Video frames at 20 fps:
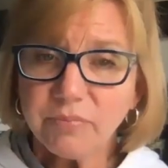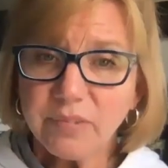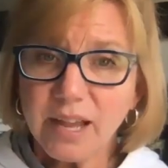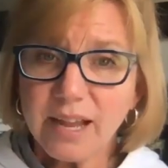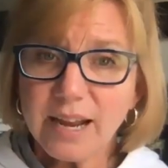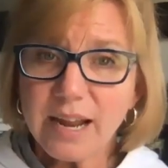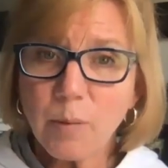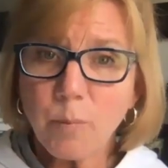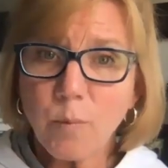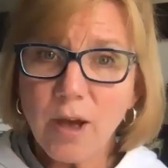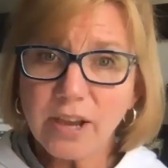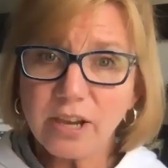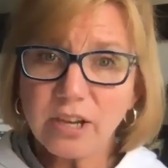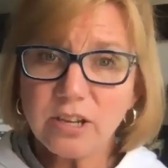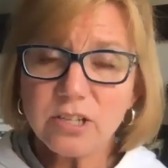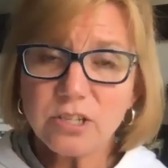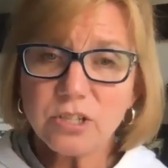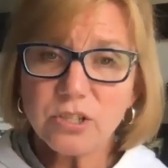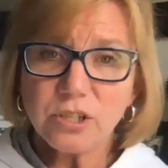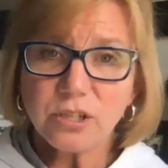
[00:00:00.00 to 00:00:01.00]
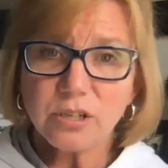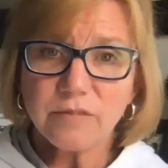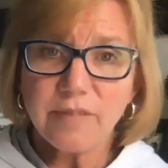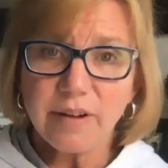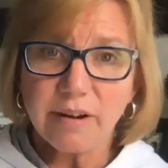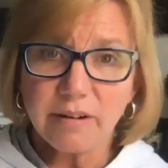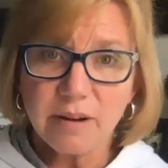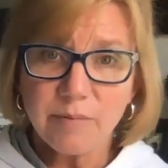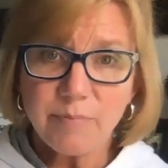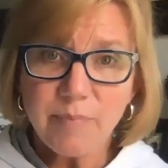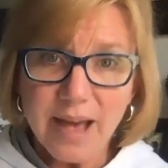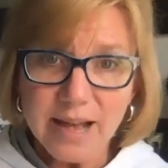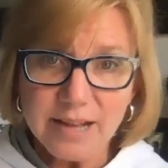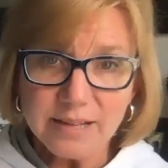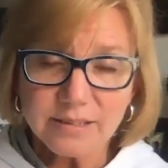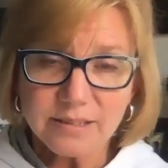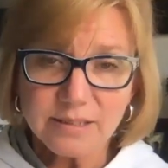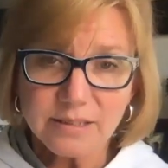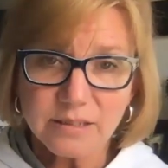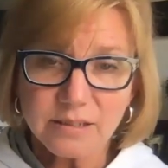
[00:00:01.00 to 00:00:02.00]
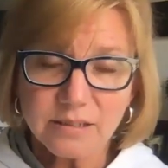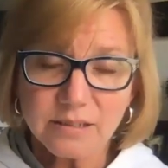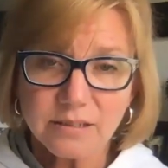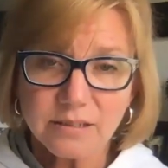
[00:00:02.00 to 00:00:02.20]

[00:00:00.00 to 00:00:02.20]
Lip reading: And I want you to do your very best